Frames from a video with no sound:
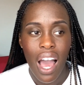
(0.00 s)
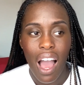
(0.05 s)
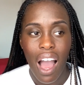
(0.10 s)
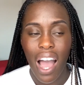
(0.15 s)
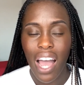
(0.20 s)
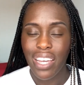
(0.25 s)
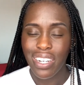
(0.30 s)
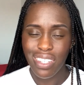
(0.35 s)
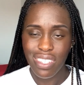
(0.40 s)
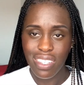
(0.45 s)

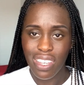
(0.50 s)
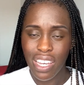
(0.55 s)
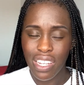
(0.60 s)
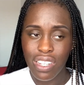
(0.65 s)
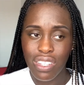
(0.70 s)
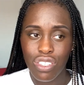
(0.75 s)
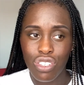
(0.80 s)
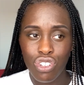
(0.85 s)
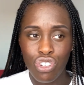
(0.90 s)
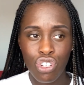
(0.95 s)
I
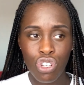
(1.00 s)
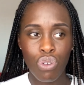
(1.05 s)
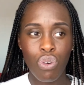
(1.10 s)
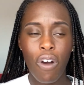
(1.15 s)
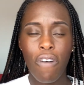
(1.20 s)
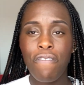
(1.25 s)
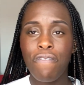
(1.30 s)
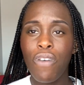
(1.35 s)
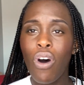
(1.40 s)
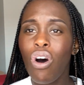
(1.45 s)
decided to do
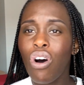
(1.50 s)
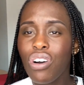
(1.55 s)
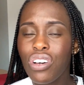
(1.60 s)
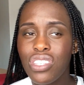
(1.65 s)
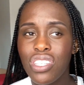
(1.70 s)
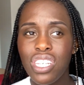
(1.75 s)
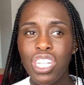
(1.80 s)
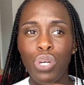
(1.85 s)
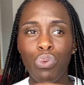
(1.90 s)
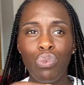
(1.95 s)
a
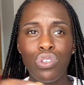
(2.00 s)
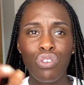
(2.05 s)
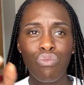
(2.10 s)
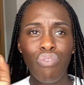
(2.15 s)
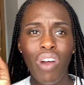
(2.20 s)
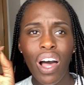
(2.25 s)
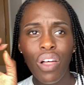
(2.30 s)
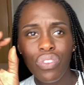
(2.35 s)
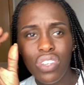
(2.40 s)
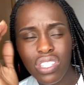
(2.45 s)
Vox, and it was
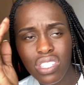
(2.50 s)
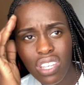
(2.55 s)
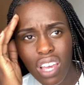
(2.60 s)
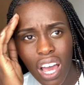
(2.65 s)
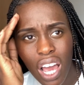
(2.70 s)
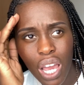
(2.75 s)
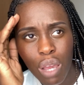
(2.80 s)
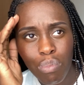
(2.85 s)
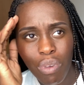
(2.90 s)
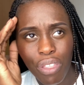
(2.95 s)
around the
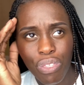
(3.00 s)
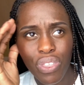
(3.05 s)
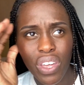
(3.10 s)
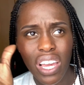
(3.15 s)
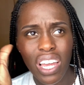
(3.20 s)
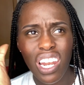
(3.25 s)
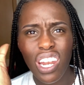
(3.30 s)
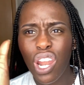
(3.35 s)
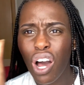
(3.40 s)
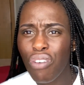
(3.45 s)
time, I
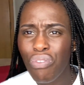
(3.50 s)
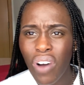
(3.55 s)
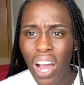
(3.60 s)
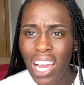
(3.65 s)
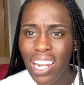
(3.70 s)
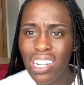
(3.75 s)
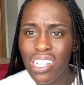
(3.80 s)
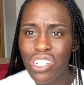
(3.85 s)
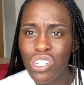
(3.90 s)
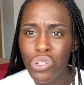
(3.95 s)
think Love
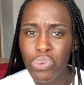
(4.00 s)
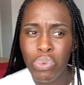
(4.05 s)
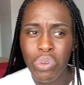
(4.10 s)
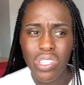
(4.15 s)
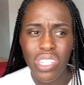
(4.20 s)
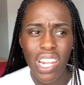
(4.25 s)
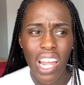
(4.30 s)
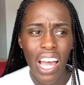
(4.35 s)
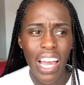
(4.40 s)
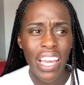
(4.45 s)
Island
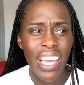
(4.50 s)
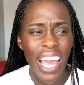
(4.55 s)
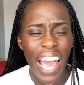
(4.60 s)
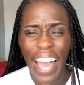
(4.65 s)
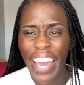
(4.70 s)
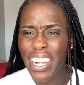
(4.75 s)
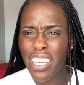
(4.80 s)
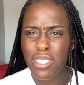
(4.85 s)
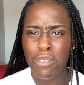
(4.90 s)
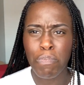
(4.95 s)
was like
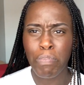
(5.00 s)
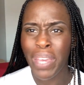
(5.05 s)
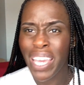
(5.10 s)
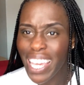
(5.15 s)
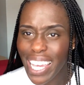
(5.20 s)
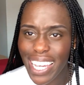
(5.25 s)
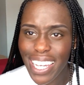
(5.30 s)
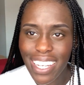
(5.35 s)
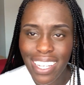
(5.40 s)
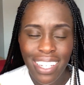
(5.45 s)
at its
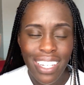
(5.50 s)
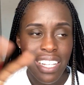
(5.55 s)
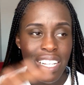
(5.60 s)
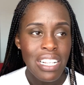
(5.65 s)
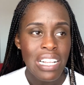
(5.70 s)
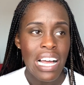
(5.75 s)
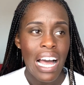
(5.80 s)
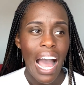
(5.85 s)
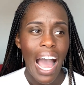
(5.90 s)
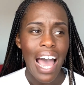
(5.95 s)
peak.
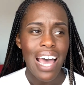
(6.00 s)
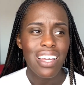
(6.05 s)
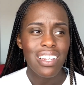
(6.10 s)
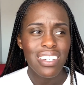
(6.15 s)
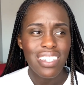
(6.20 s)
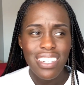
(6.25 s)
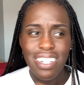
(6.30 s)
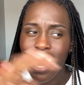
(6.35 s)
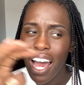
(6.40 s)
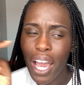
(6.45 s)

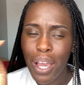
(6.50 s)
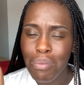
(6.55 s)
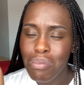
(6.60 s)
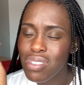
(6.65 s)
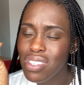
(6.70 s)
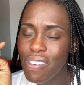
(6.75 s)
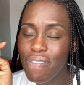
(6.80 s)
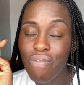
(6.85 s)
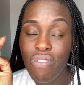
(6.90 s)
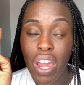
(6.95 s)
And I
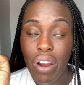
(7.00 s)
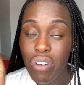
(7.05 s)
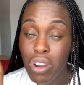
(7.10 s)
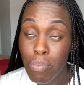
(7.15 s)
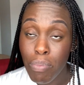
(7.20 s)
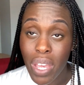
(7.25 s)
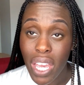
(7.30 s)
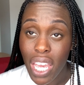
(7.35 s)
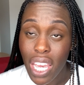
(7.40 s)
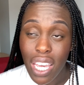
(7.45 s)
was a very
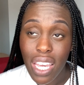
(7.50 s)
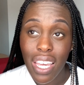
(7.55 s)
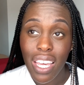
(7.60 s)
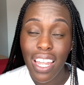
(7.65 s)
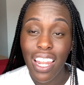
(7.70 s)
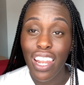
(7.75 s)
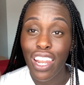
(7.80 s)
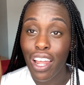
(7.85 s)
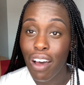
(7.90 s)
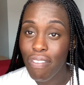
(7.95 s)
big
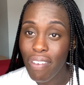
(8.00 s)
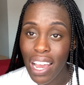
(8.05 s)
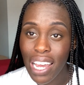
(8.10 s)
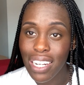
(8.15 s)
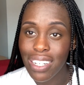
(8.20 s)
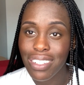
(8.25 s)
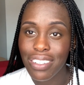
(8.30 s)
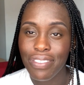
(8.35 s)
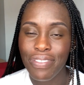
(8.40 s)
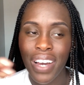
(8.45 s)
Love
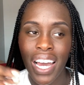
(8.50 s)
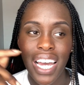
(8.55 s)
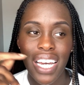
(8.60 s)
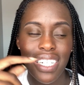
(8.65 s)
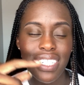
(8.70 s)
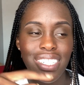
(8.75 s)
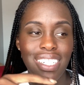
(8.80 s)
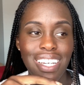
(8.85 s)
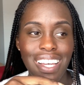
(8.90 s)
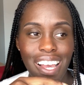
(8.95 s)
Island
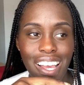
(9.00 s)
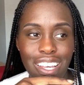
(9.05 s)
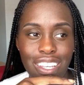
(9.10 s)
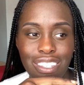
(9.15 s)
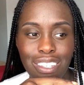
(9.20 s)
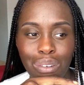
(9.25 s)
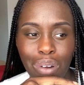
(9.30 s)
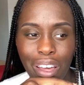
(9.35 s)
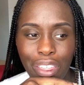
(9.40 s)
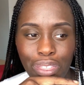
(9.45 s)
fan.
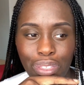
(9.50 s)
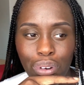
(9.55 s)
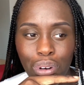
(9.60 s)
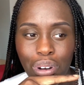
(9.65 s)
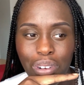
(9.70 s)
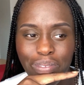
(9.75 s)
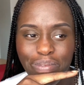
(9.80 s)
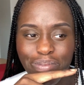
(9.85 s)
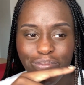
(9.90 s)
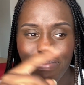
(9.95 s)
So I
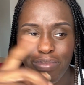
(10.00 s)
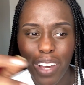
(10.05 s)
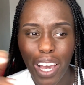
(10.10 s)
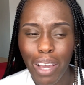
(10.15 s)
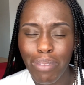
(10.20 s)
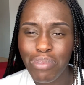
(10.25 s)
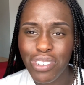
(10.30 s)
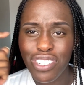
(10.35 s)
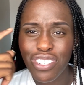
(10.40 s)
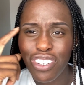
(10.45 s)
thought,
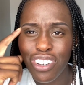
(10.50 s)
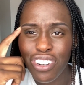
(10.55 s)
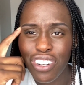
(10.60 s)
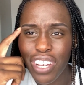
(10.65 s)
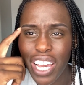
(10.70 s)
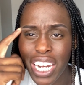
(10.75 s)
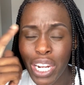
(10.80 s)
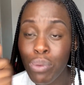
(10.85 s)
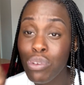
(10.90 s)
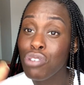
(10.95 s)
and
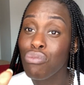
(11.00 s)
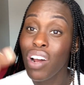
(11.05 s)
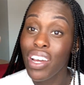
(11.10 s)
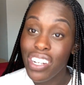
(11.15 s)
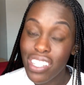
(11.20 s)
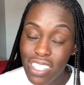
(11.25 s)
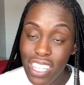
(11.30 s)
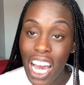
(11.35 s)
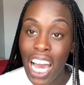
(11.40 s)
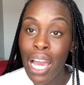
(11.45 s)
it was around
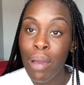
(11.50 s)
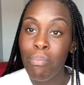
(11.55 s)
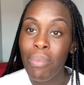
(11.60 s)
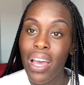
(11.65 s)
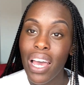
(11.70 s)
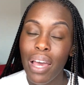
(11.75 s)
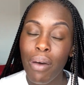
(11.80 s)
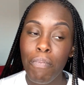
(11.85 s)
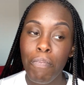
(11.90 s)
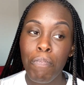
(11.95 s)
the time
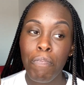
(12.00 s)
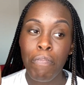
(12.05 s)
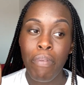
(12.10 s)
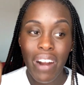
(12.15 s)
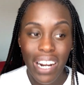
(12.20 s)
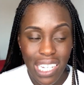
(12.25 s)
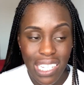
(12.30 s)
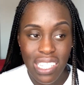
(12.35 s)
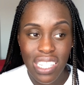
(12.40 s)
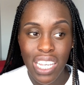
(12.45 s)

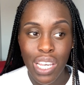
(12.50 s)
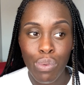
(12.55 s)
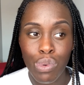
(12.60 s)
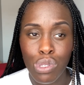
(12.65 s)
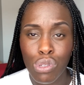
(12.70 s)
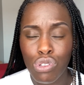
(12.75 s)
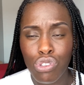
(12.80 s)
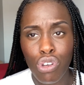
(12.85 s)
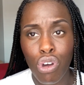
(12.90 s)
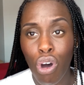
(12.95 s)
Brexit
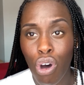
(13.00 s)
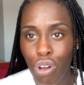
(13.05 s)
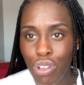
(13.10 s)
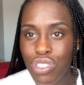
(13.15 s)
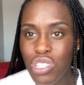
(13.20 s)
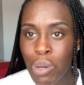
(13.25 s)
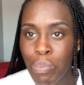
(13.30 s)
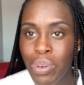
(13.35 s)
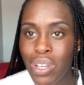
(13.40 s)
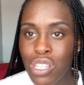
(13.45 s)
was also a hot
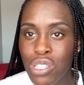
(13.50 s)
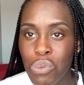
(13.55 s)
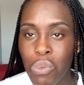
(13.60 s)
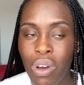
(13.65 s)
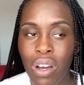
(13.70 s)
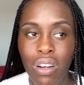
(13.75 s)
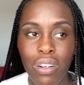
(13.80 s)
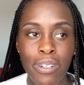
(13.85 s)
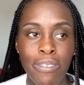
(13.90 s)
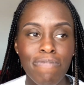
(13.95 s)
topic as
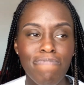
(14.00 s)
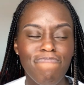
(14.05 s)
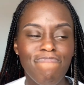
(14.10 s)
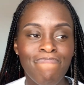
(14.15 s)
well.